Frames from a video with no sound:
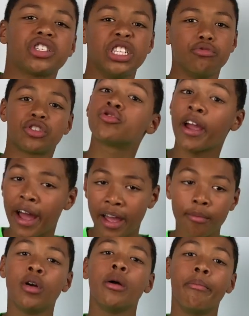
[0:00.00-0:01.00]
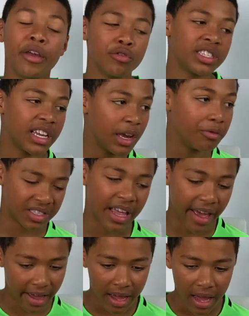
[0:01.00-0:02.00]
It was straight at him, but he was
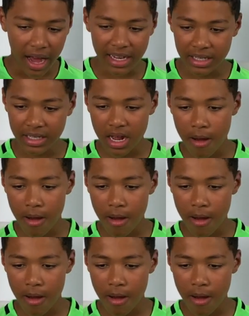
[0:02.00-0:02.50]
there, and